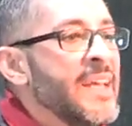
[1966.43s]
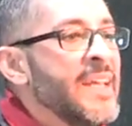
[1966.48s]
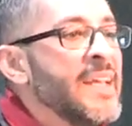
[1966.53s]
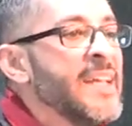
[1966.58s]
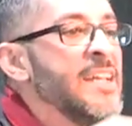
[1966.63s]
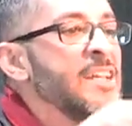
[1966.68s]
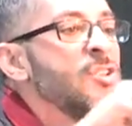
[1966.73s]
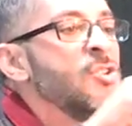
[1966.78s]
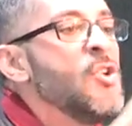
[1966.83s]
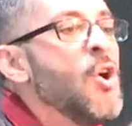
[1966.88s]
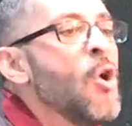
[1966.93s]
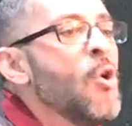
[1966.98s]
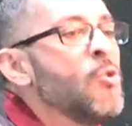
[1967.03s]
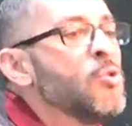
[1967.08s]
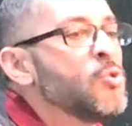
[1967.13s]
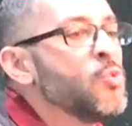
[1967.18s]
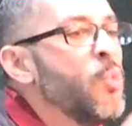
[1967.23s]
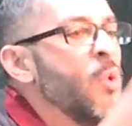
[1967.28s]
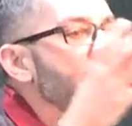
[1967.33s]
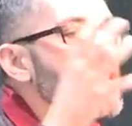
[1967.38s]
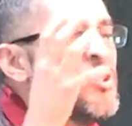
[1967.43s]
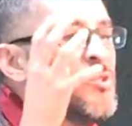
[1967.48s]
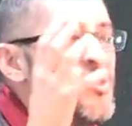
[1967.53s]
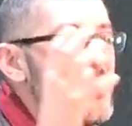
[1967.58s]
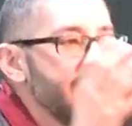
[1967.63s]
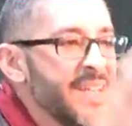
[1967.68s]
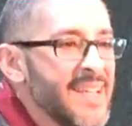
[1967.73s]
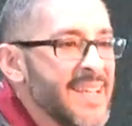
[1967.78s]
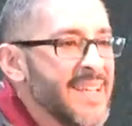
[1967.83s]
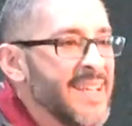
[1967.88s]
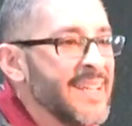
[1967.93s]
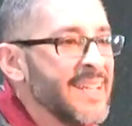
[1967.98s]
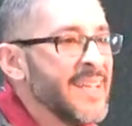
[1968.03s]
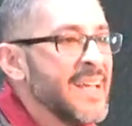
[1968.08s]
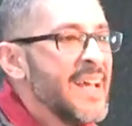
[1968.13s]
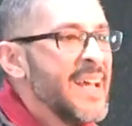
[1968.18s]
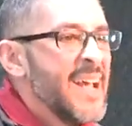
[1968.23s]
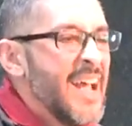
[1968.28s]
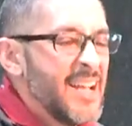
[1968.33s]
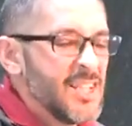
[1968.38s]
He knows what you
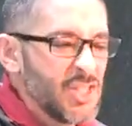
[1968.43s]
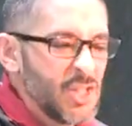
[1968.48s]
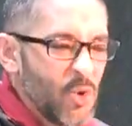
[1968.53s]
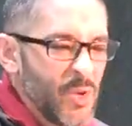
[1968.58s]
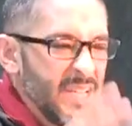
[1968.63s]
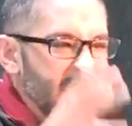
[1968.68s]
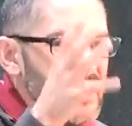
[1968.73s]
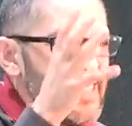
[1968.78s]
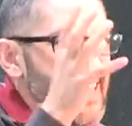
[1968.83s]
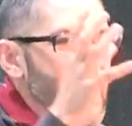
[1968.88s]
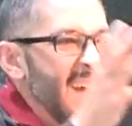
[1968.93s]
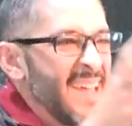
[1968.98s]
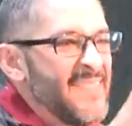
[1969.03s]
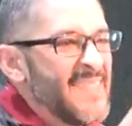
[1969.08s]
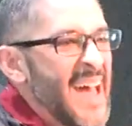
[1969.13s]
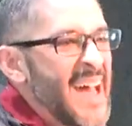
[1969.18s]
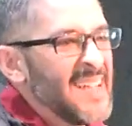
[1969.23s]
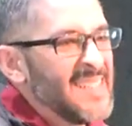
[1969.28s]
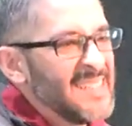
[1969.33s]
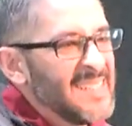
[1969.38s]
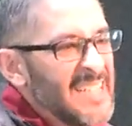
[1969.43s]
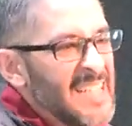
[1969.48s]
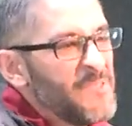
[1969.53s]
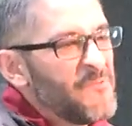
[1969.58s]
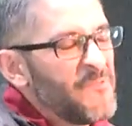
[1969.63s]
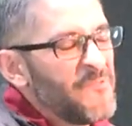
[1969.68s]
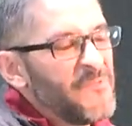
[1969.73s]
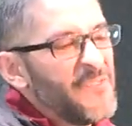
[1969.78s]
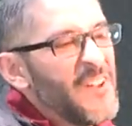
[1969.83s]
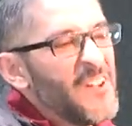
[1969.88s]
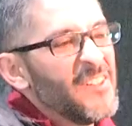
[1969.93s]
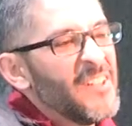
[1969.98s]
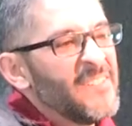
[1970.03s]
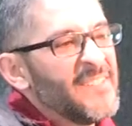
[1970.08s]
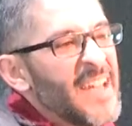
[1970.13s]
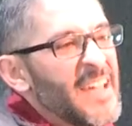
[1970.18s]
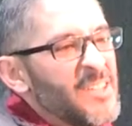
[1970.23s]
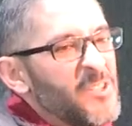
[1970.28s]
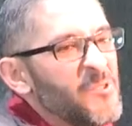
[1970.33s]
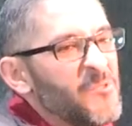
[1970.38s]
need. And so he, that, that deep feeling
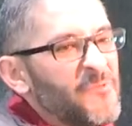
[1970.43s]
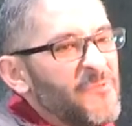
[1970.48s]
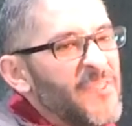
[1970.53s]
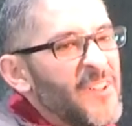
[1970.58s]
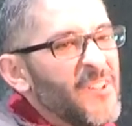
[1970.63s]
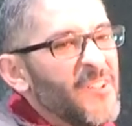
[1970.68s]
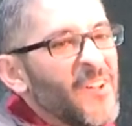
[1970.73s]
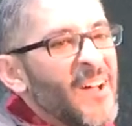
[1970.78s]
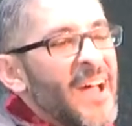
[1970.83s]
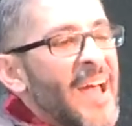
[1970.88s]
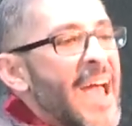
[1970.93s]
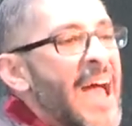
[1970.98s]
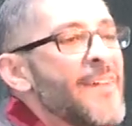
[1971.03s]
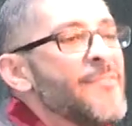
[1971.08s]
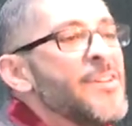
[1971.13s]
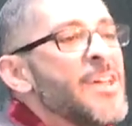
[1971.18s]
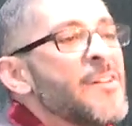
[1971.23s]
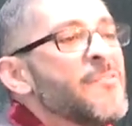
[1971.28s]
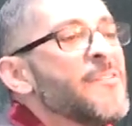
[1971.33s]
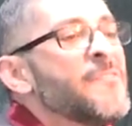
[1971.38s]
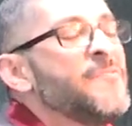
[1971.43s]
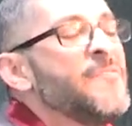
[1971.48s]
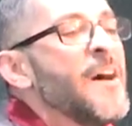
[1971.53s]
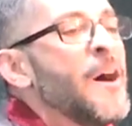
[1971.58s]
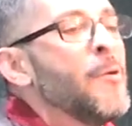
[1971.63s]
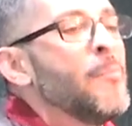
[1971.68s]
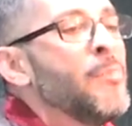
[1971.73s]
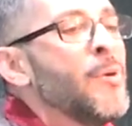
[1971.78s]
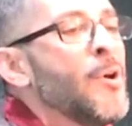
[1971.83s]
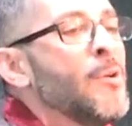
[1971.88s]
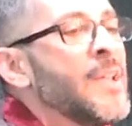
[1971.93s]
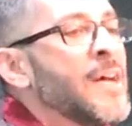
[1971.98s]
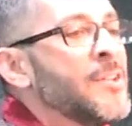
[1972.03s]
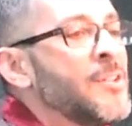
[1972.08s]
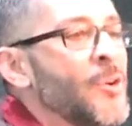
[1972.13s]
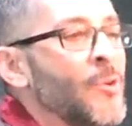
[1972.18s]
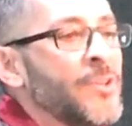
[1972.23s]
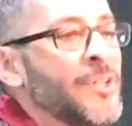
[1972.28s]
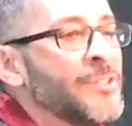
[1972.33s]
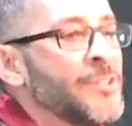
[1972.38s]
that you feel, have you ever felt, bro,
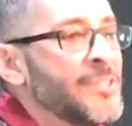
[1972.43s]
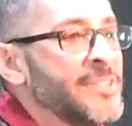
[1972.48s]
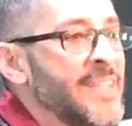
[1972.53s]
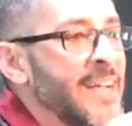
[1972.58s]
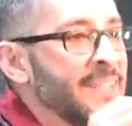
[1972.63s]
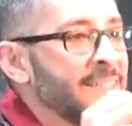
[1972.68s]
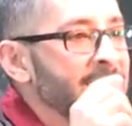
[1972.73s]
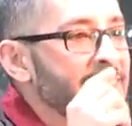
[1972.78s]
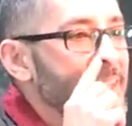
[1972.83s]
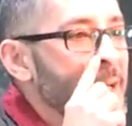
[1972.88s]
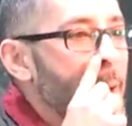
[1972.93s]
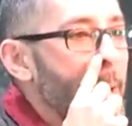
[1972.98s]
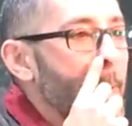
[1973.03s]
like no one understands?